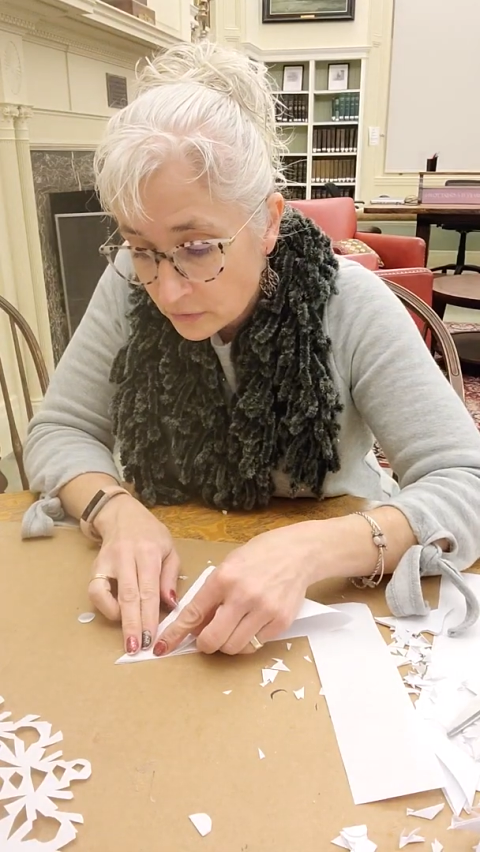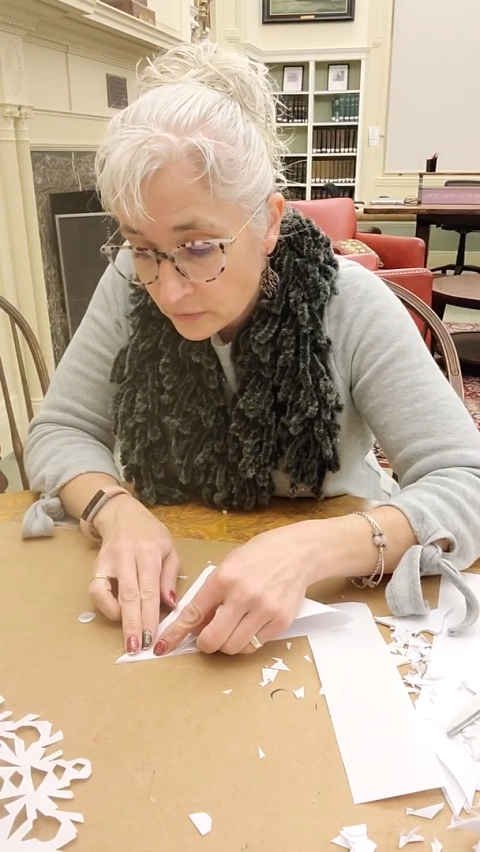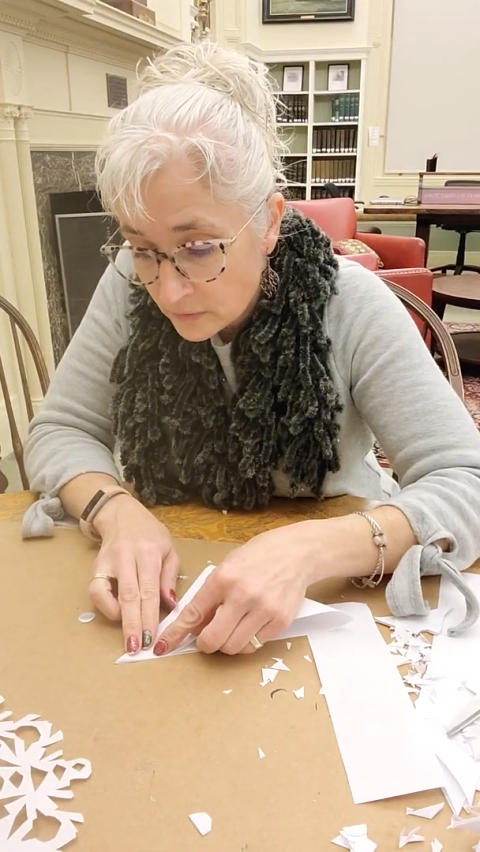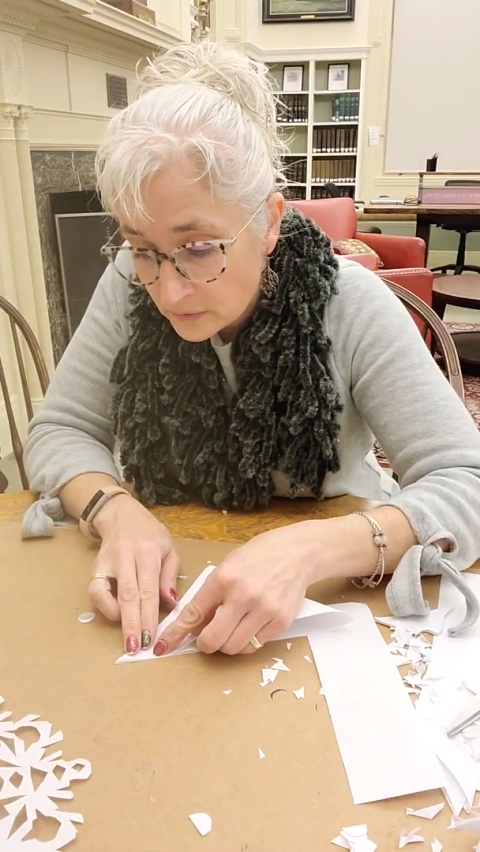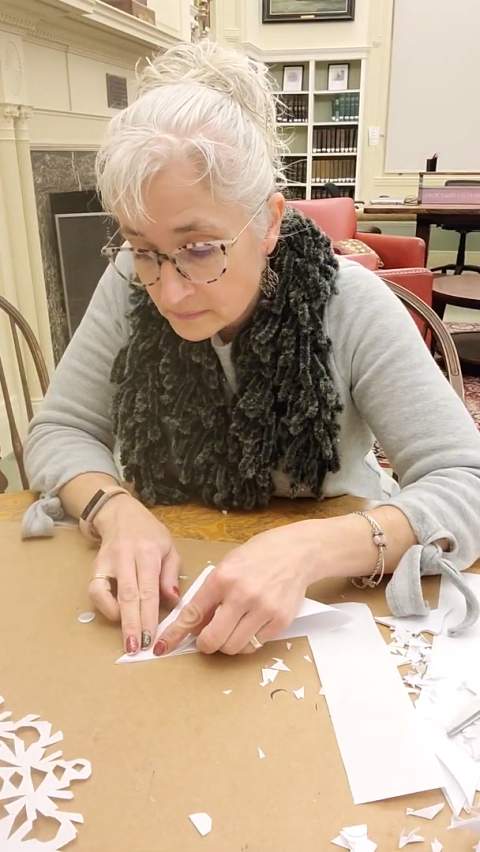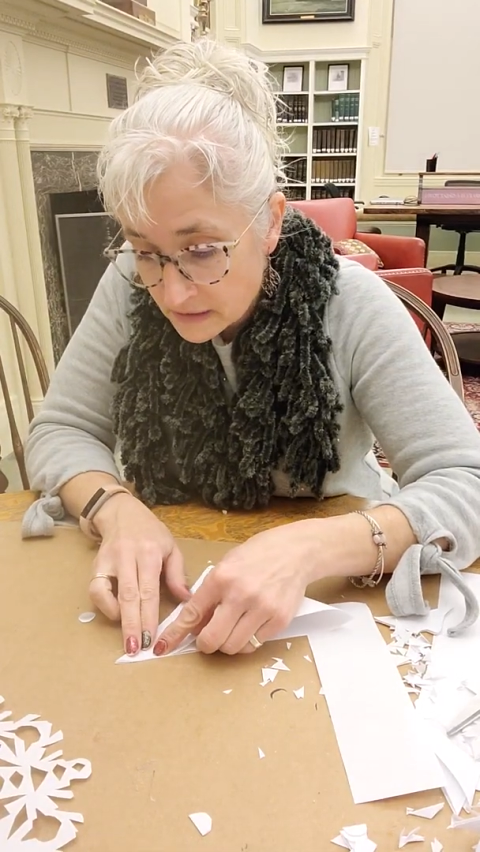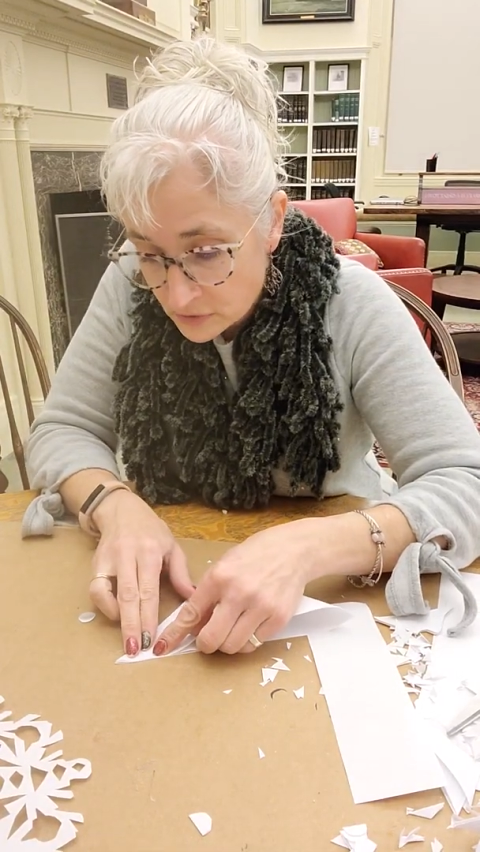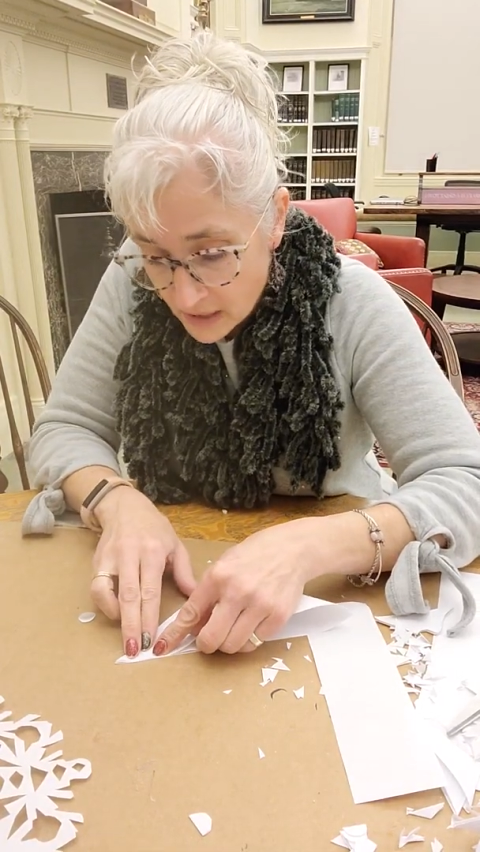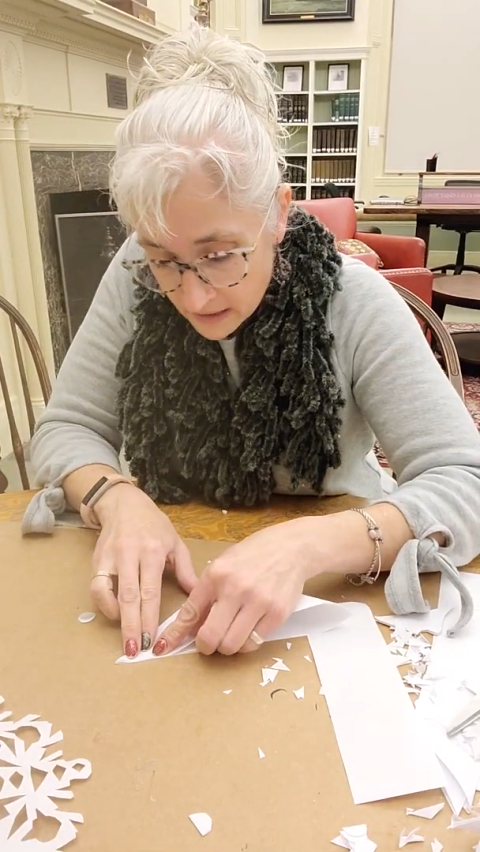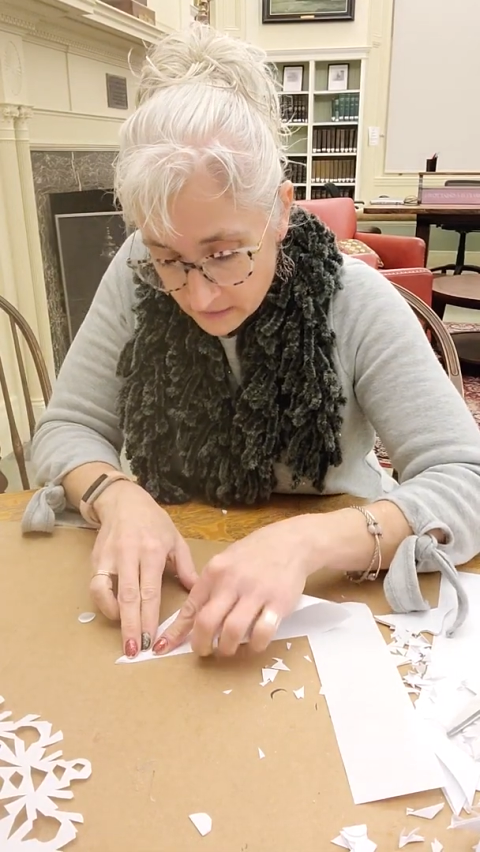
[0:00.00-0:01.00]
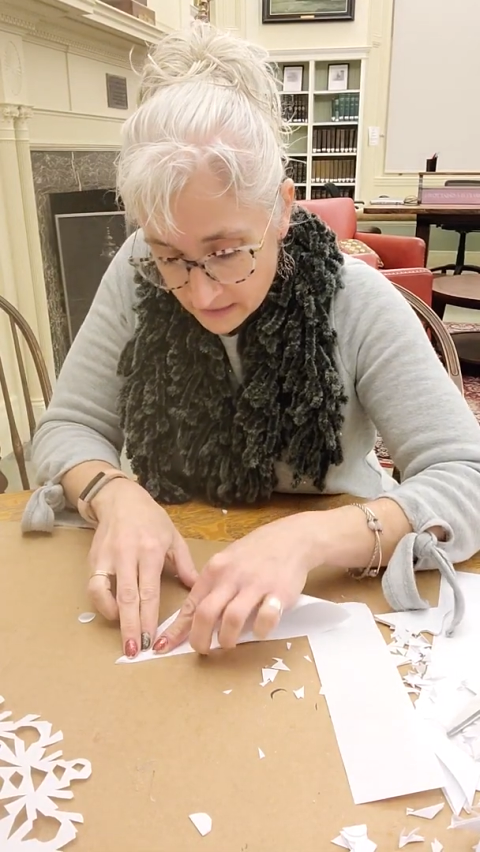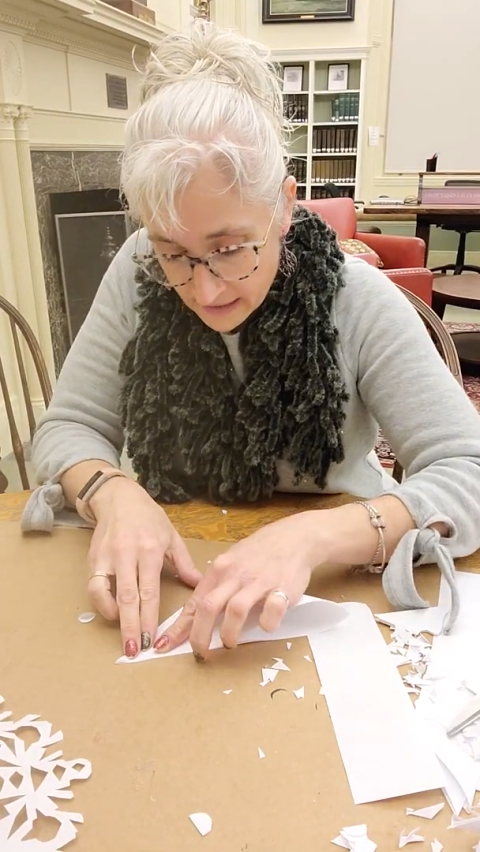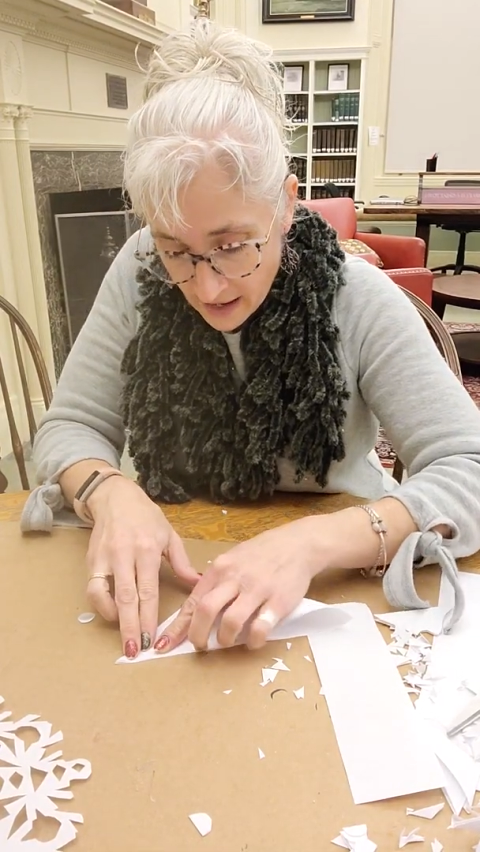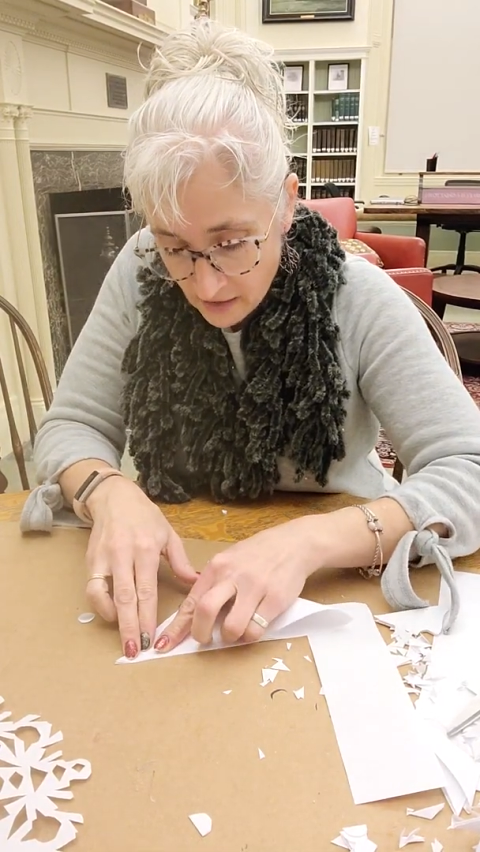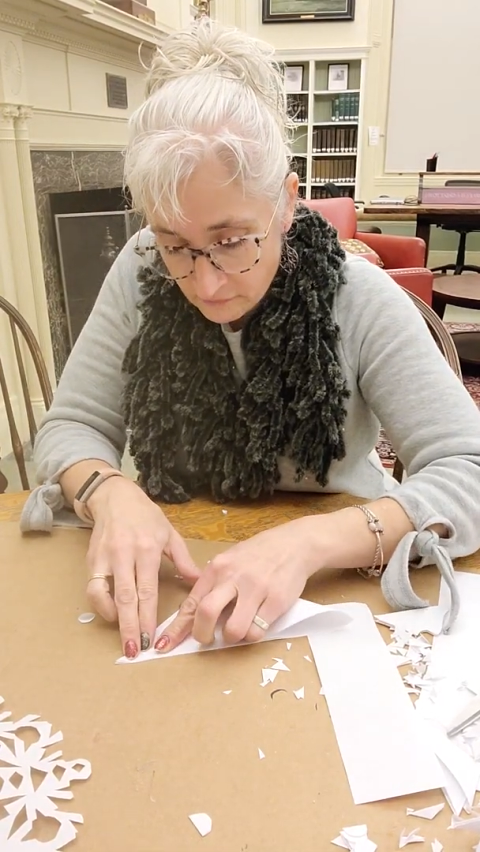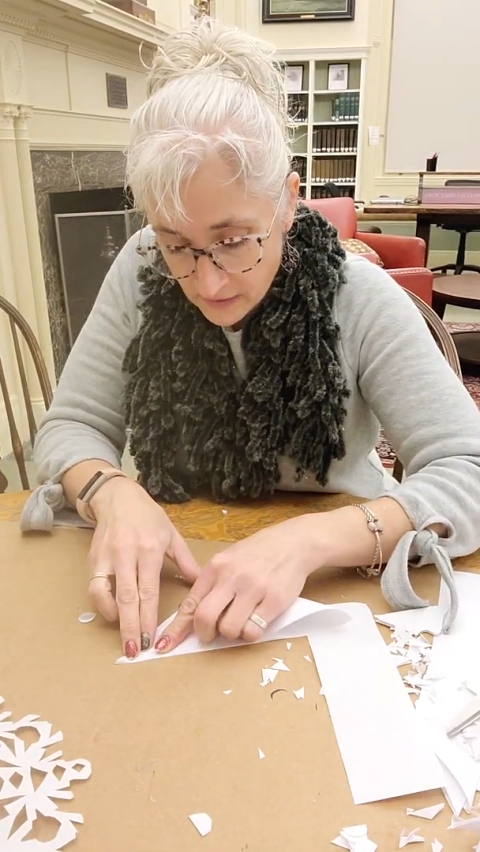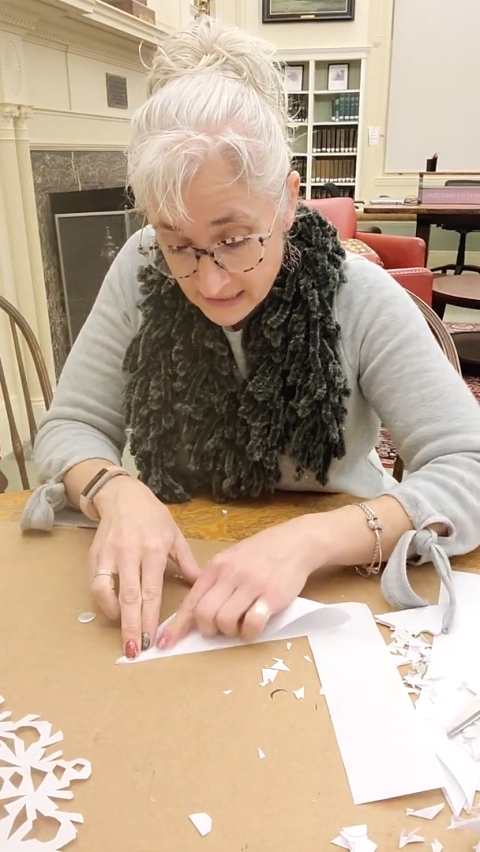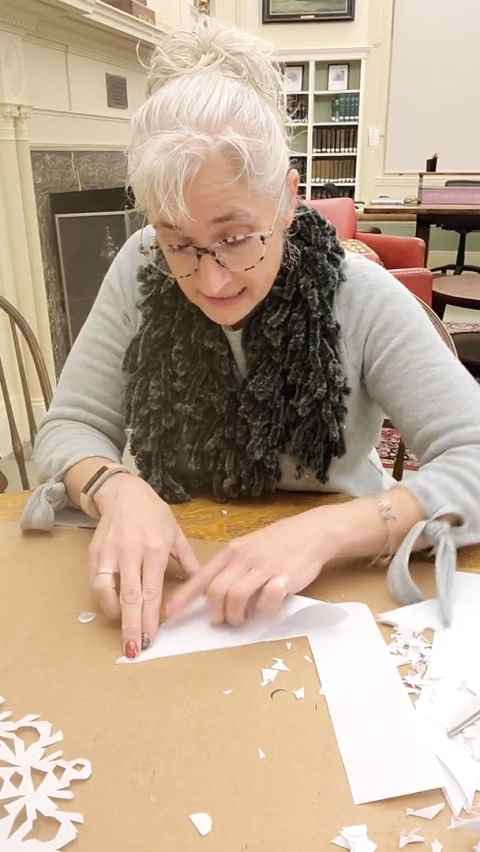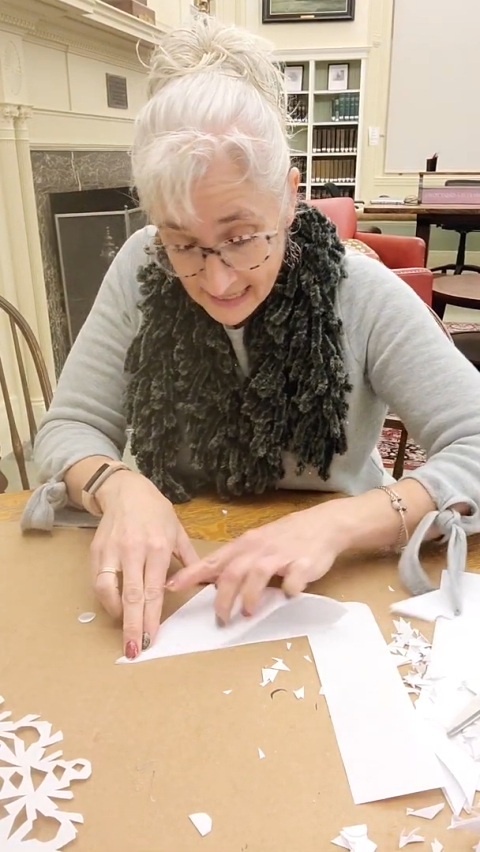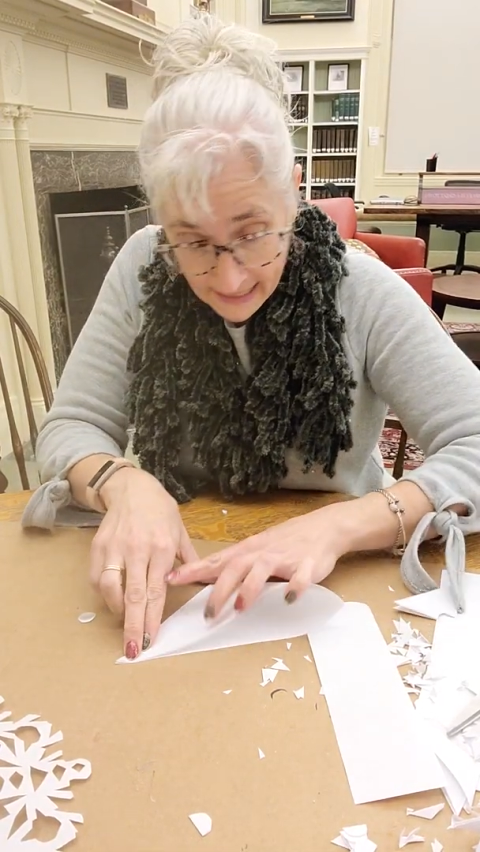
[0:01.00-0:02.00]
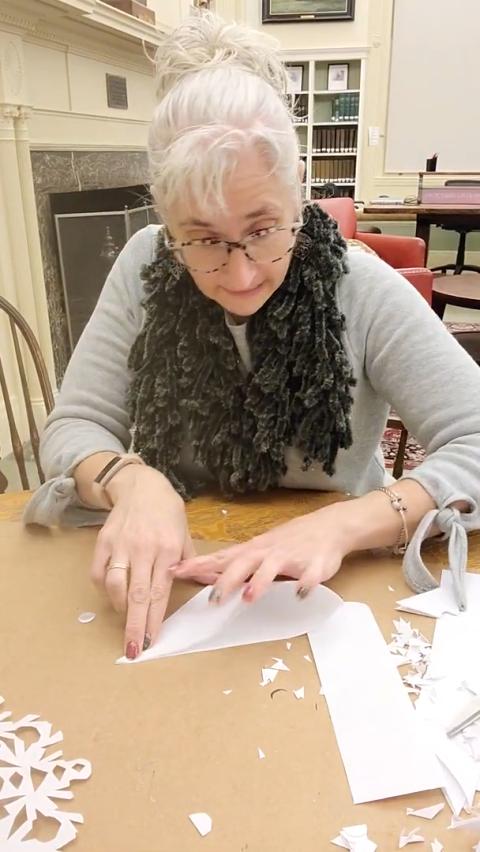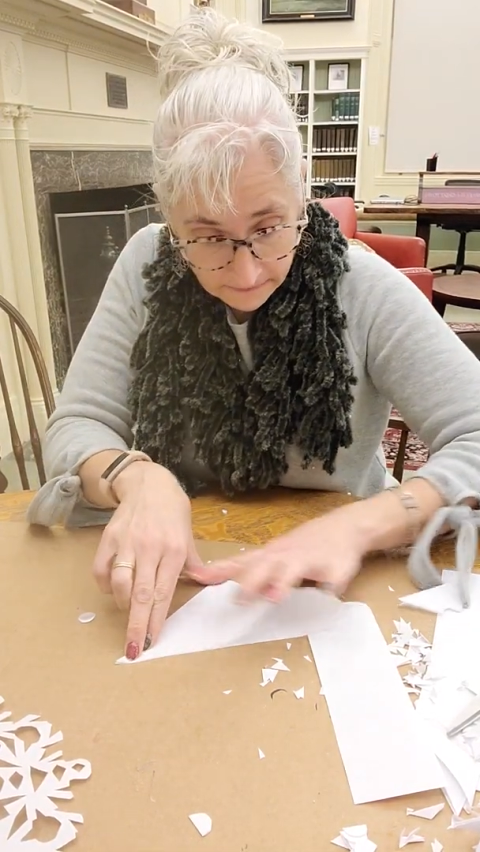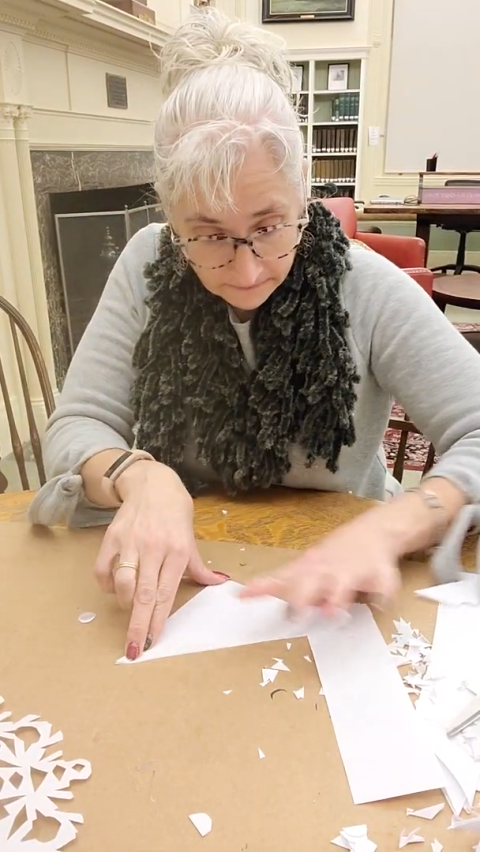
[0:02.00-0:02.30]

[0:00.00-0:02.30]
fold my triangle in half again.